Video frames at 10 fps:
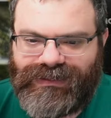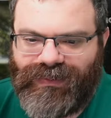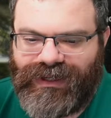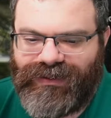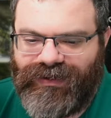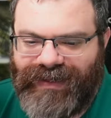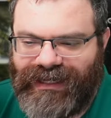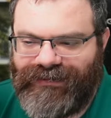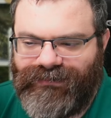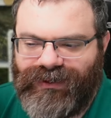So what are the
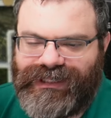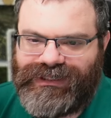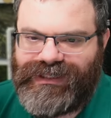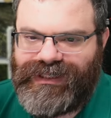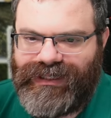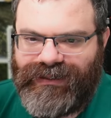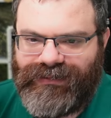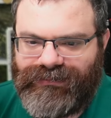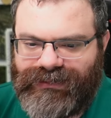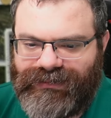remaining four digits
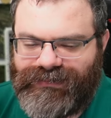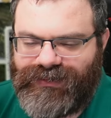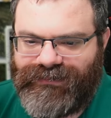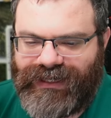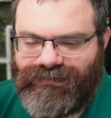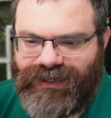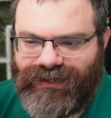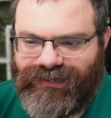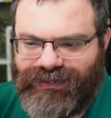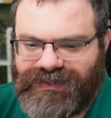here? I wonder if I can
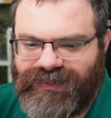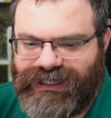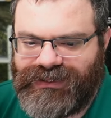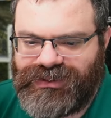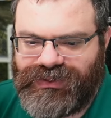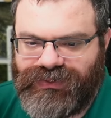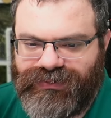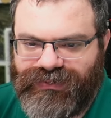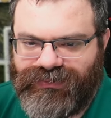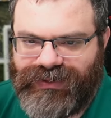mark those. We need
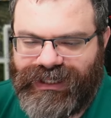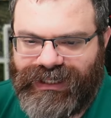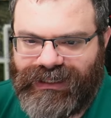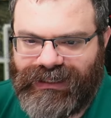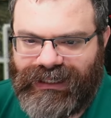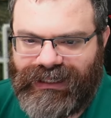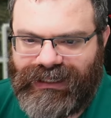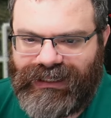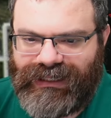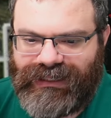two, three,
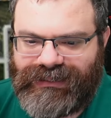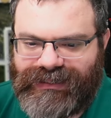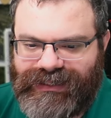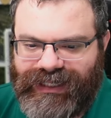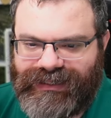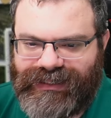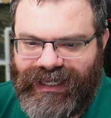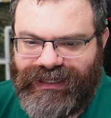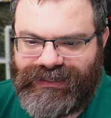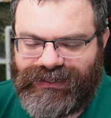six,
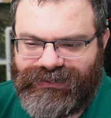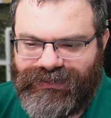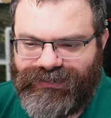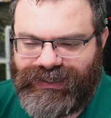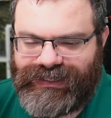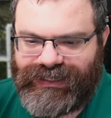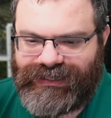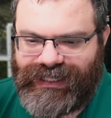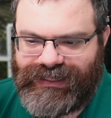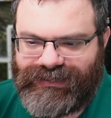eight. Two, three,
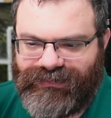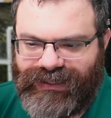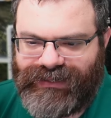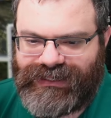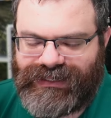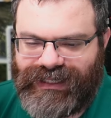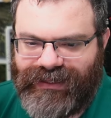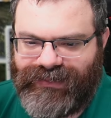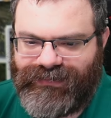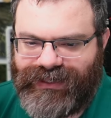six, eight. Well, this is
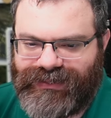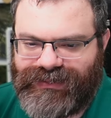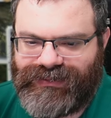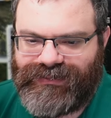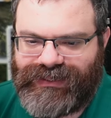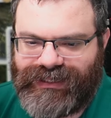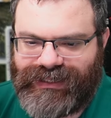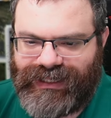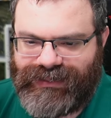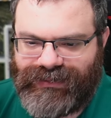not three. This is two,
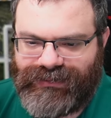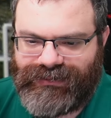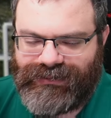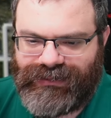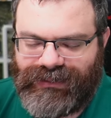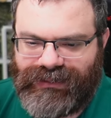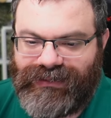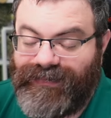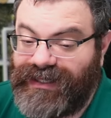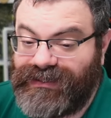six, eight.
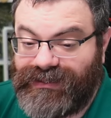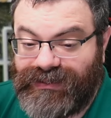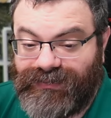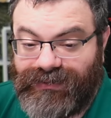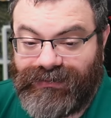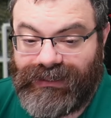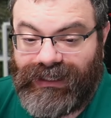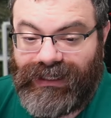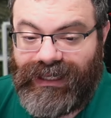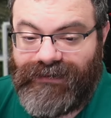That matches this one.
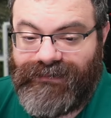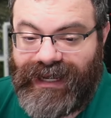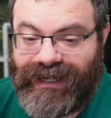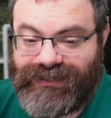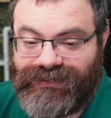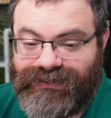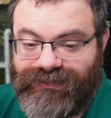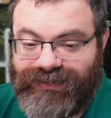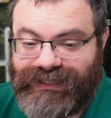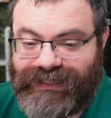In fact, two,
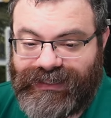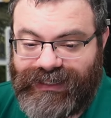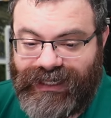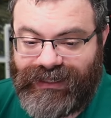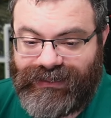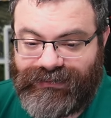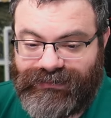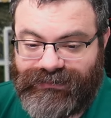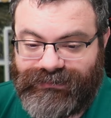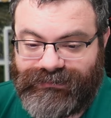three, six, eight
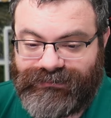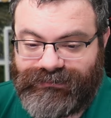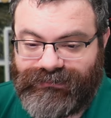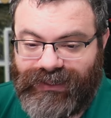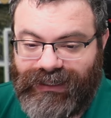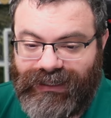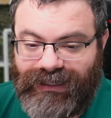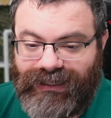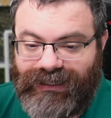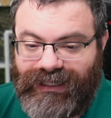
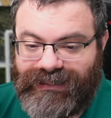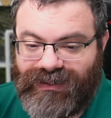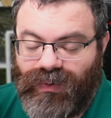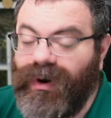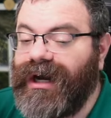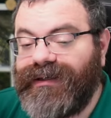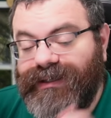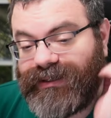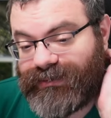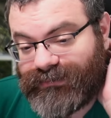is a quad
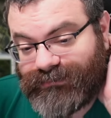here.